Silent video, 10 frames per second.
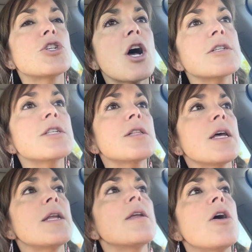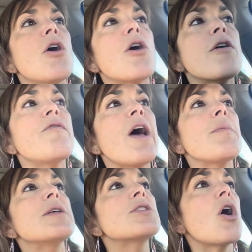Jocelyn, her
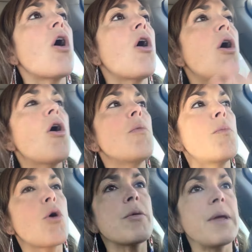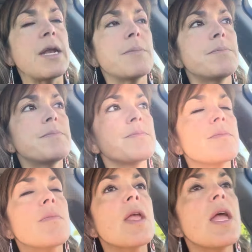family's all
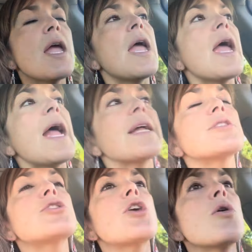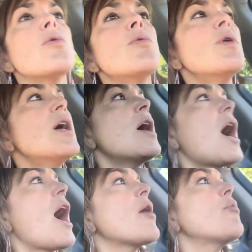Mormon. And so I